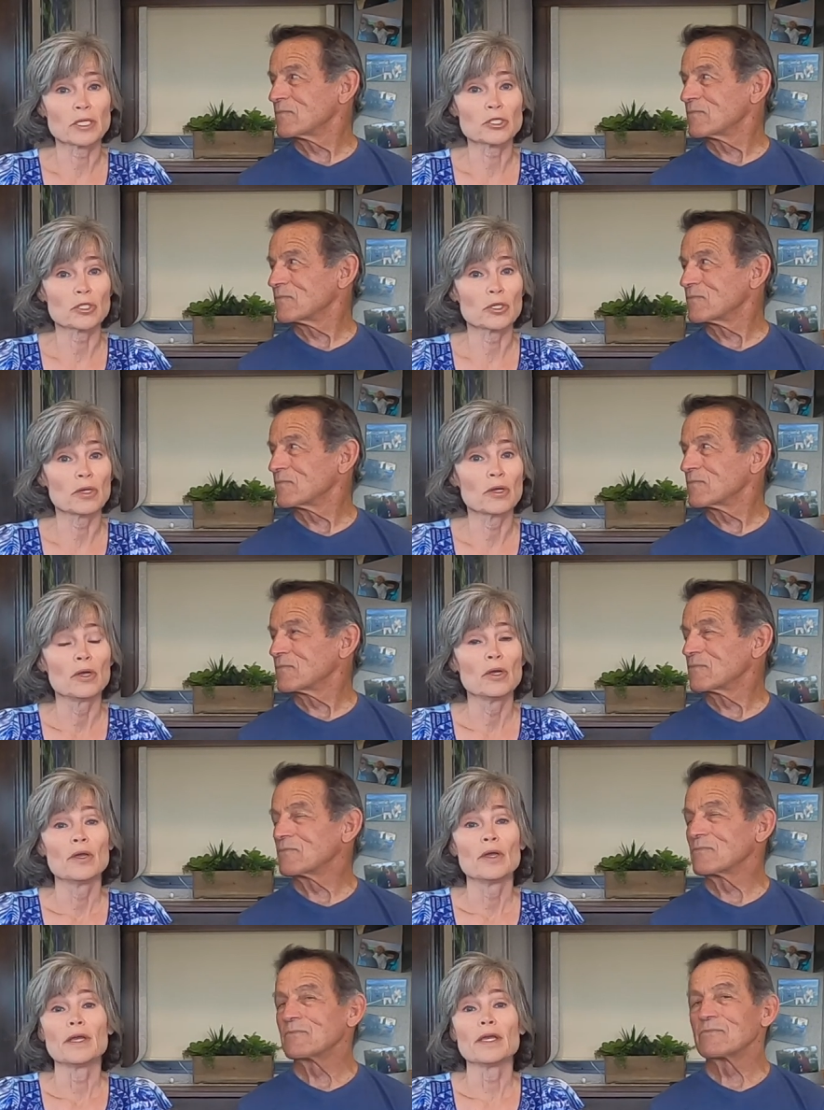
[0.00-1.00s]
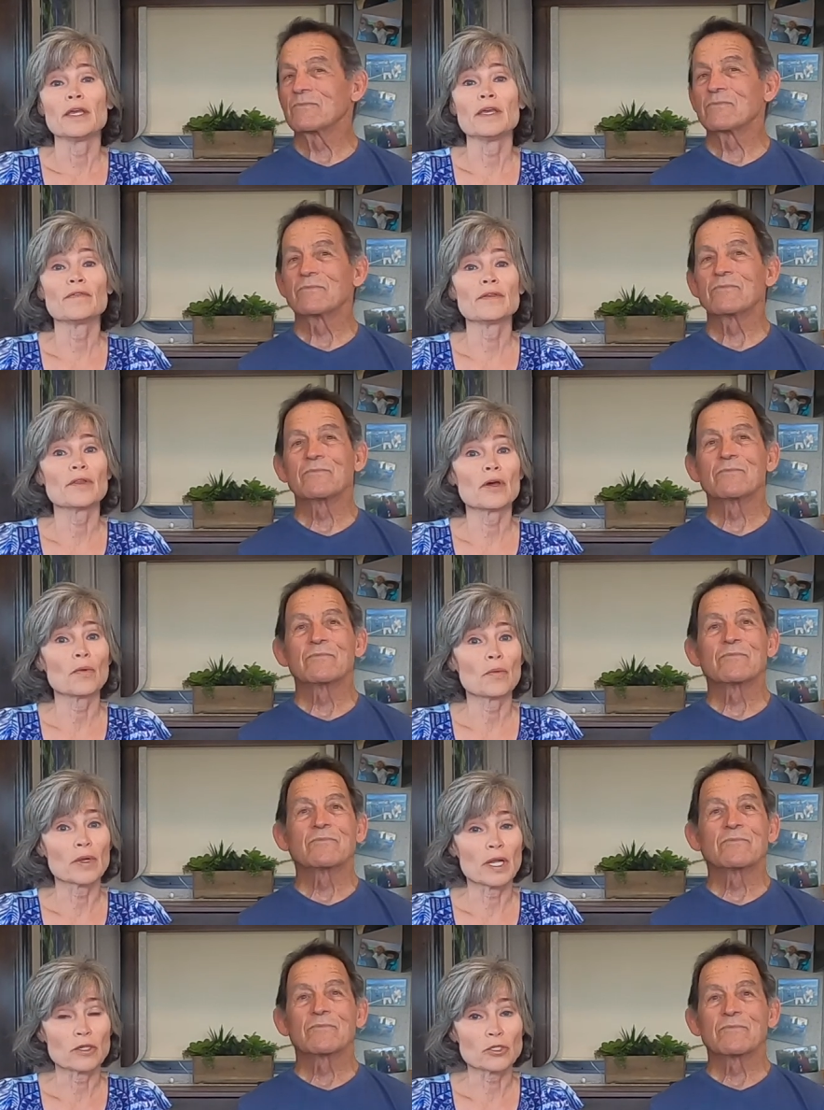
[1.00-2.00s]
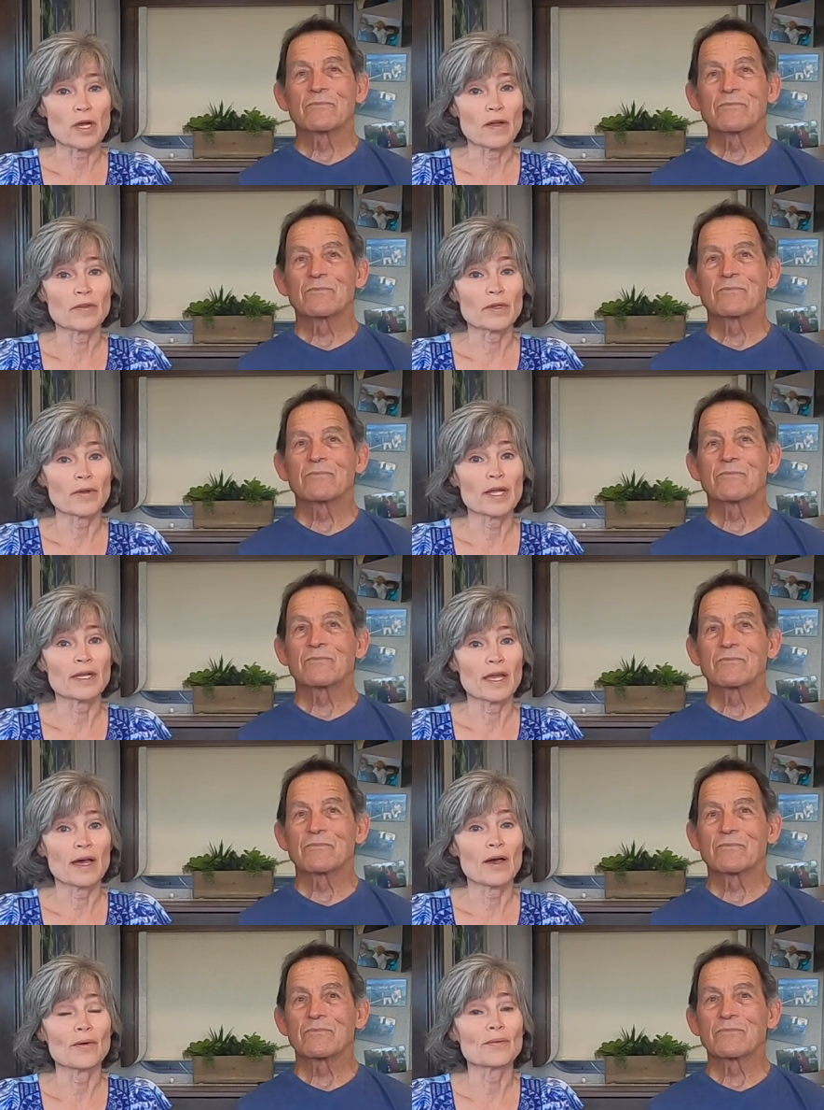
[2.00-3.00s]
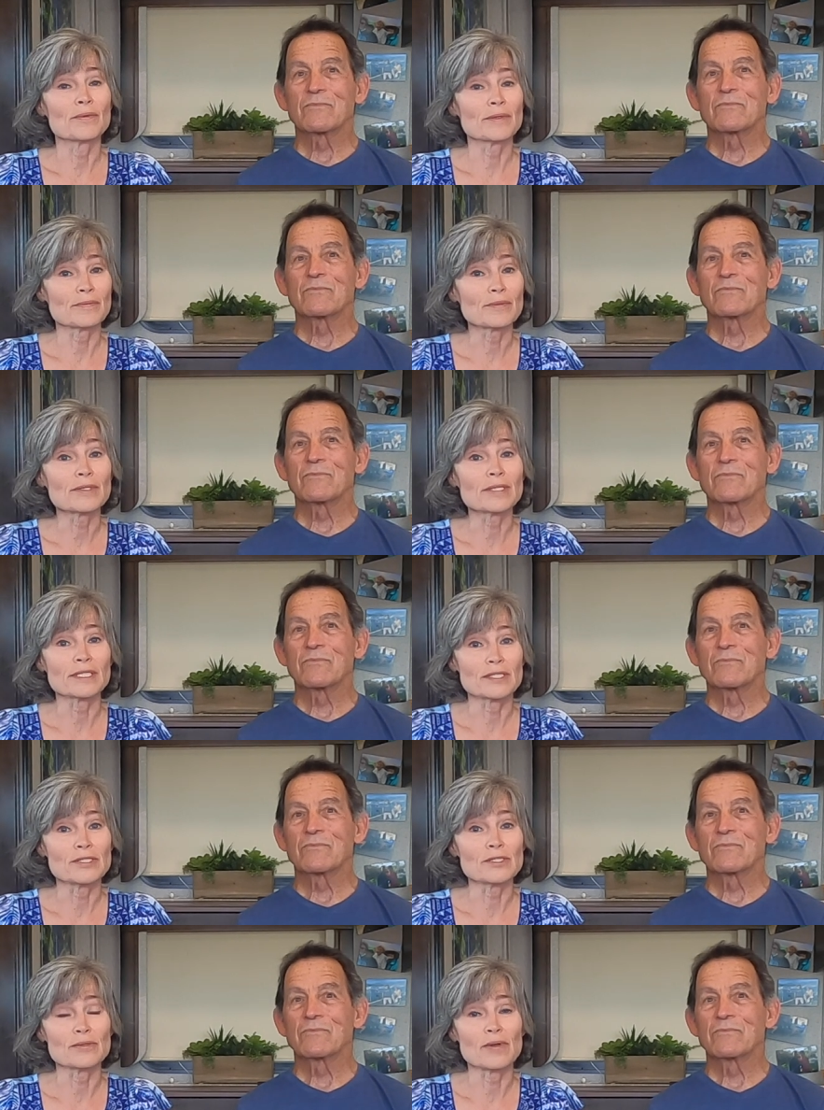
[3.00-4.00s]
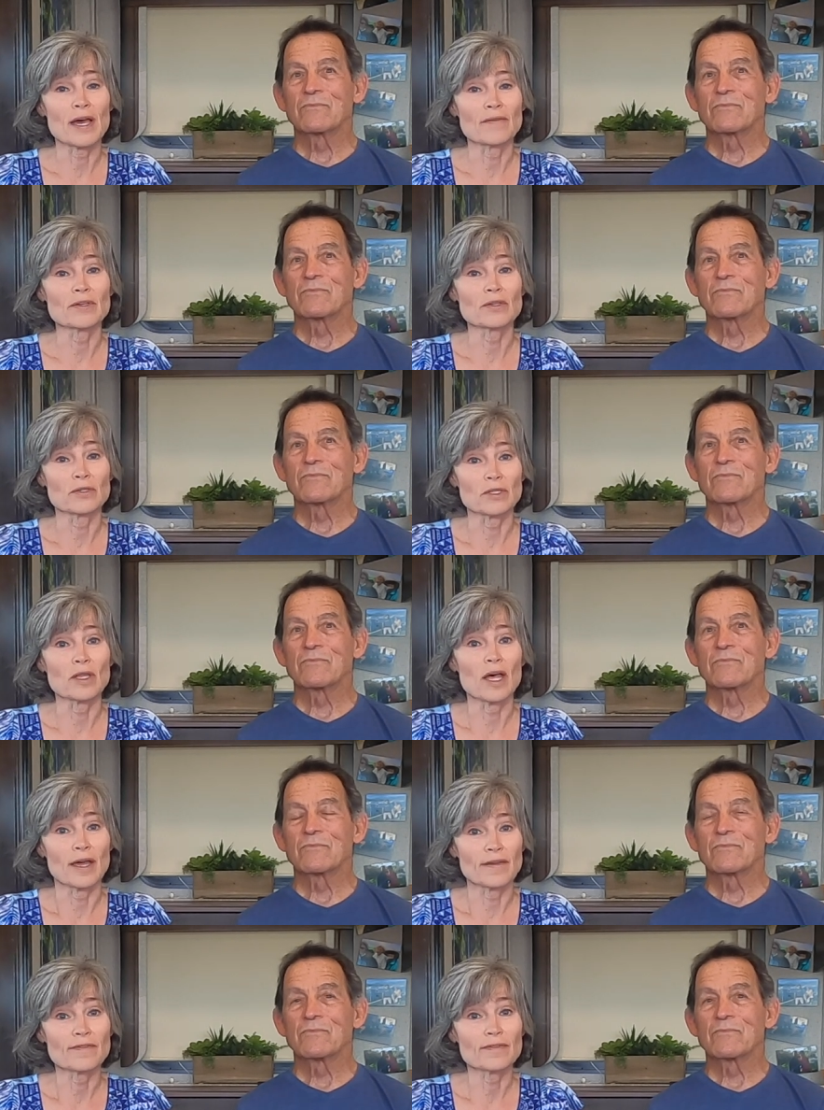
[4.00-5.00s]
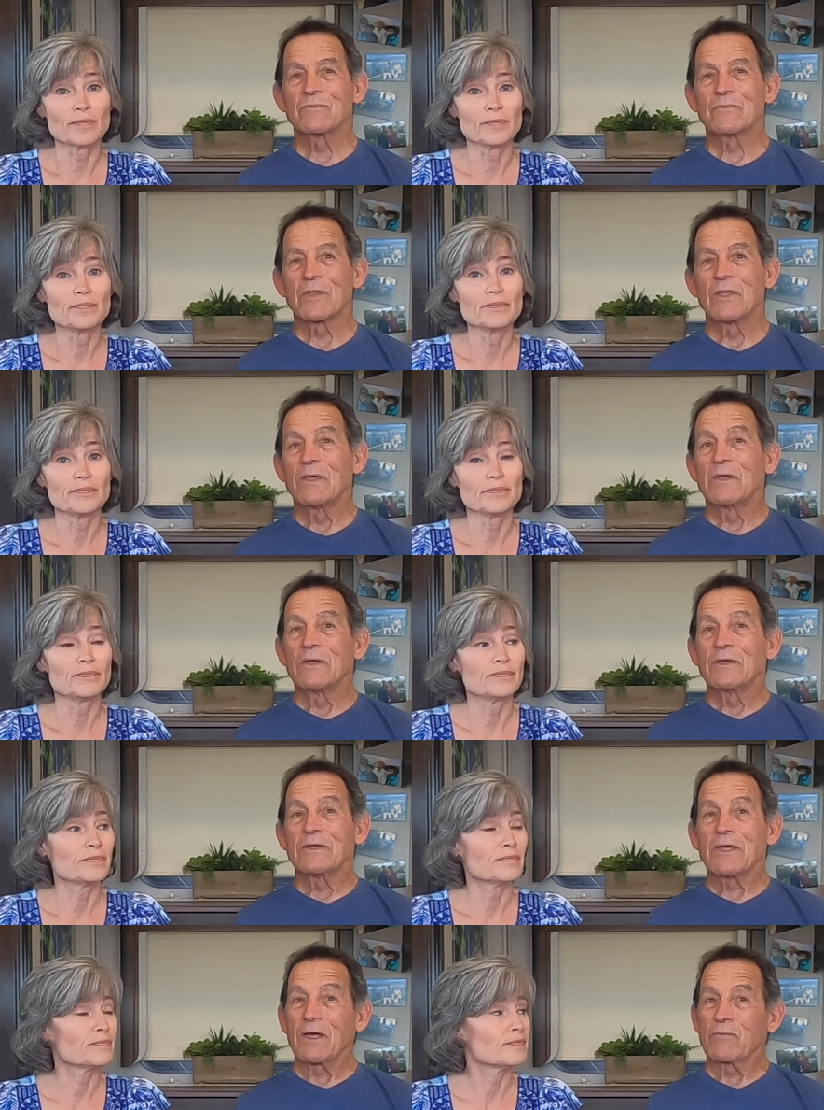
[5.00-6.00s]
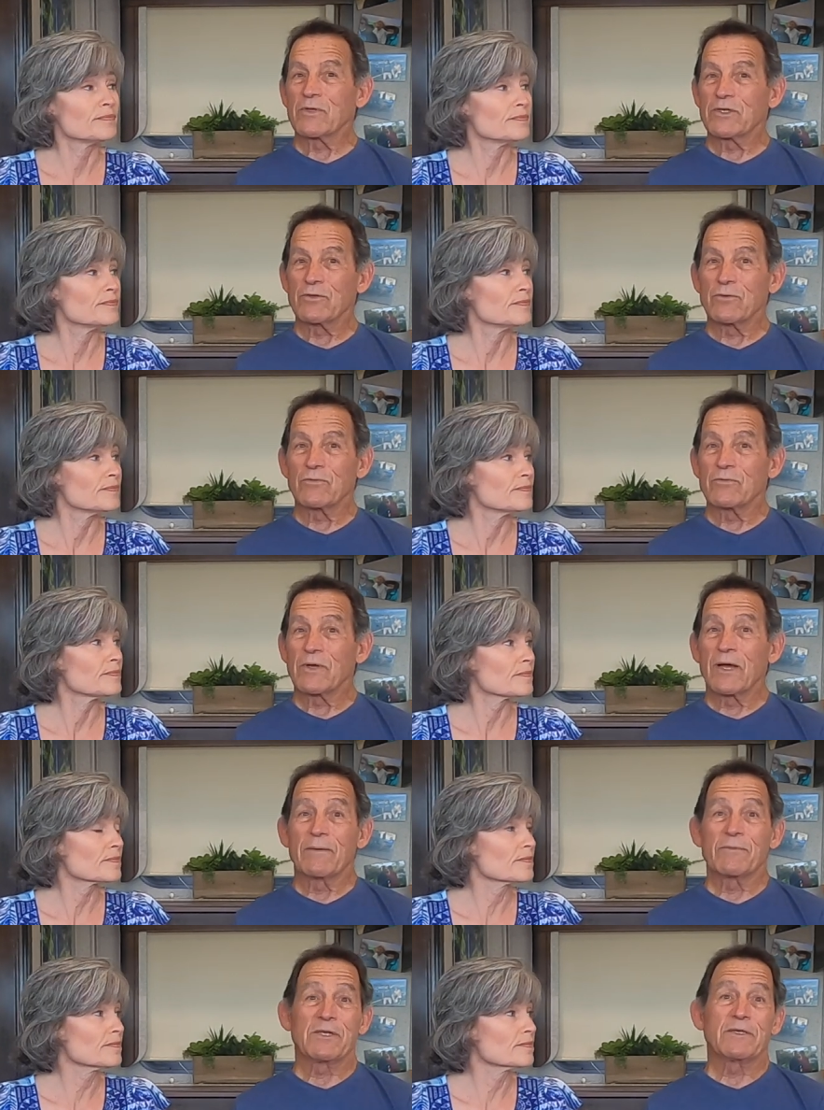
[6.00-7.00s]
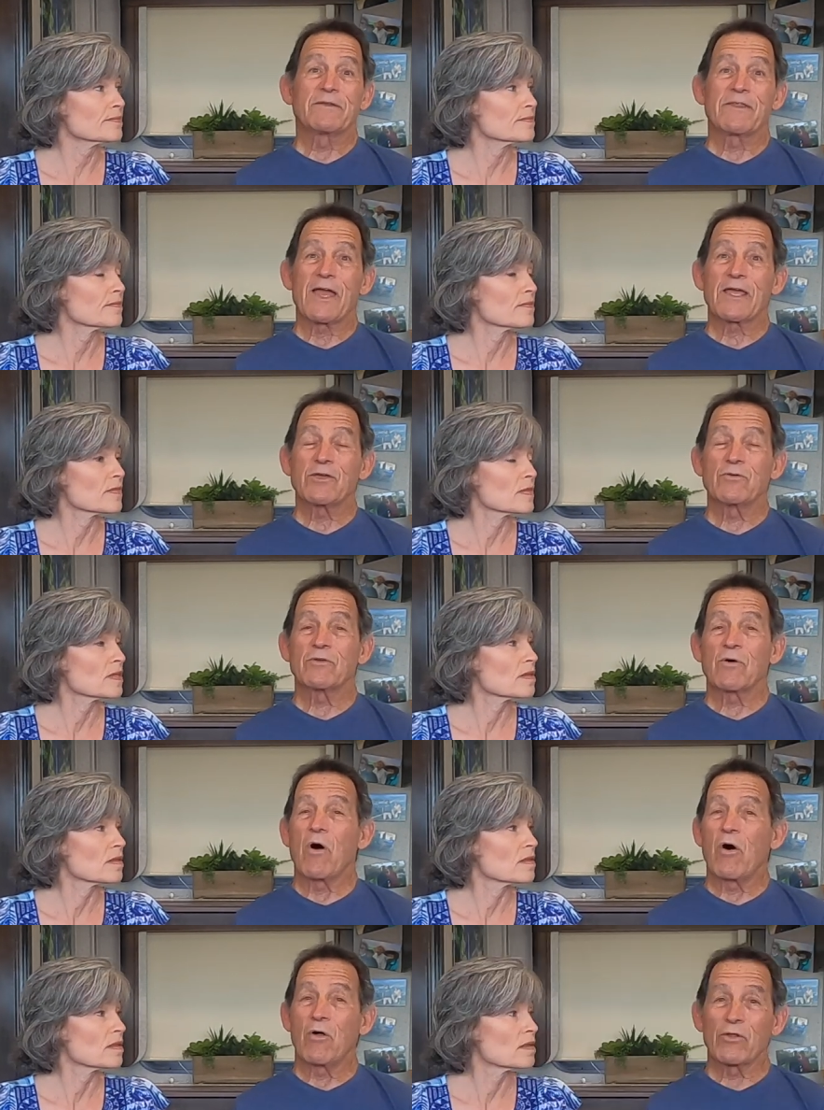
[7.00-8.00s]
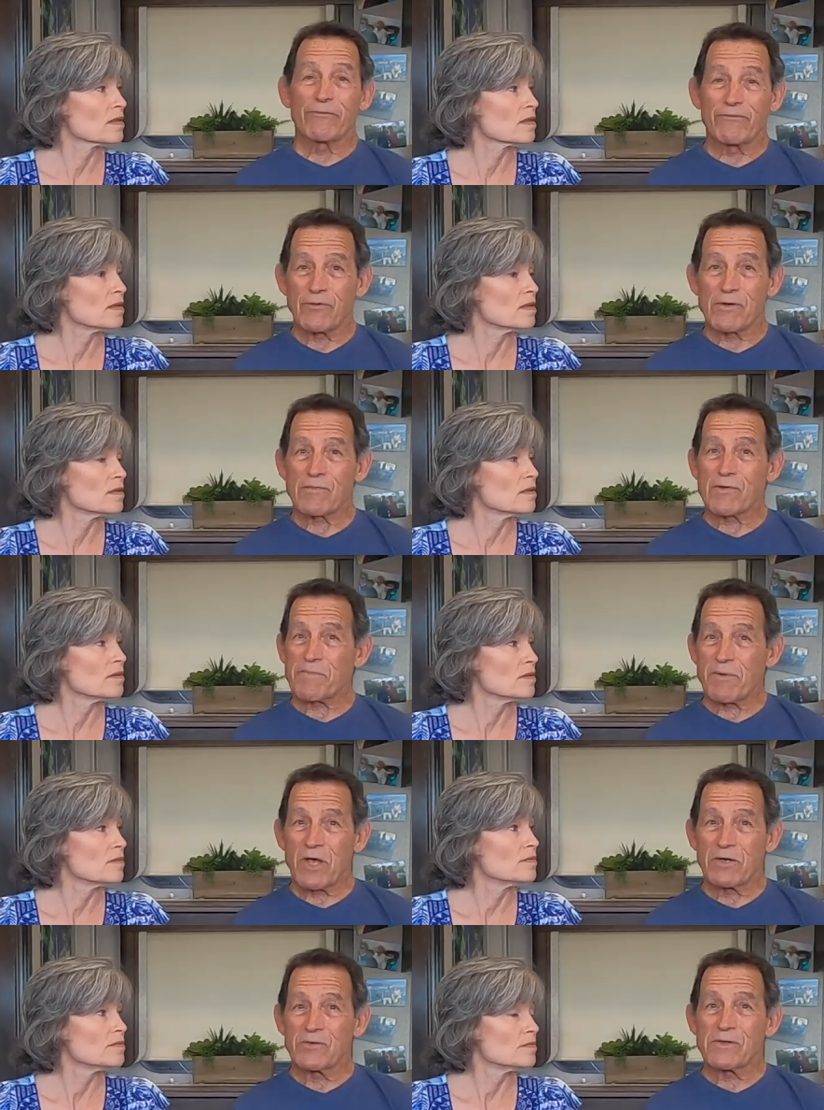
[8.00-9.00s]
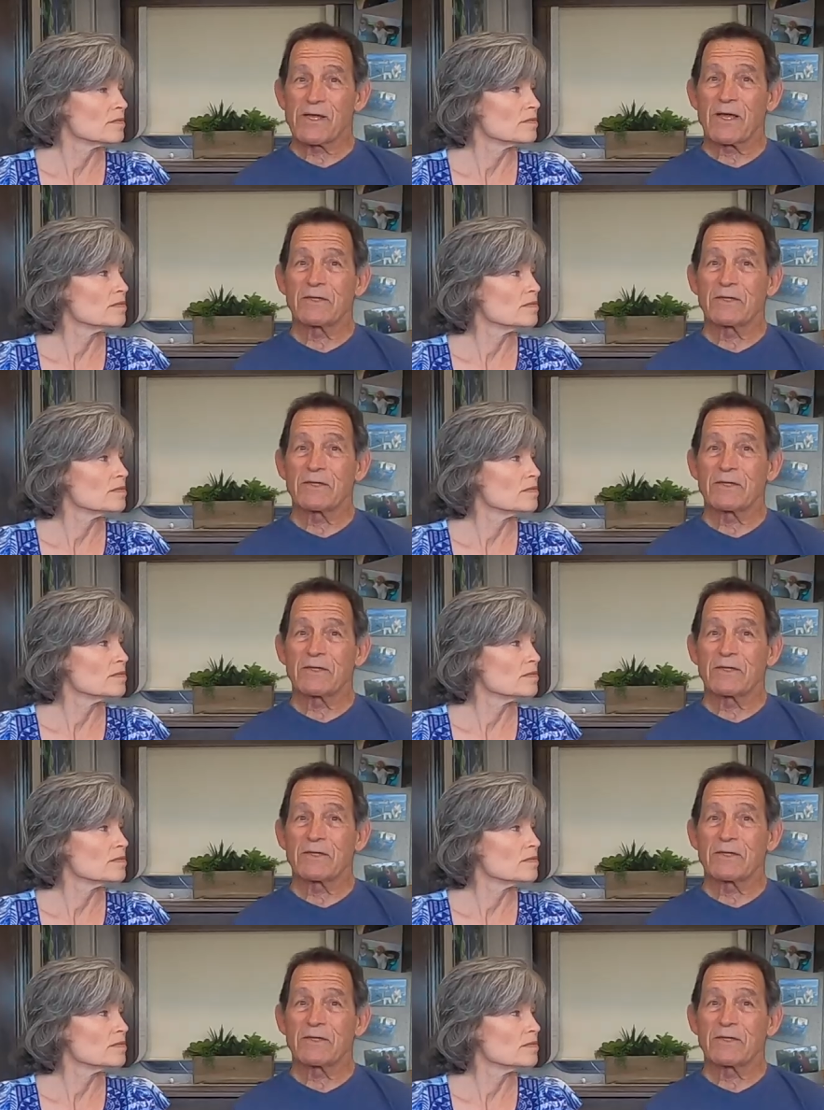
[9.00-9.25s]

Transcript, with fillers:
Speaker 1: picture, even though we're not traveling right now, we really do have a good life.
Speaker 2: Yeah, we do. I mean, thank you to all the first responders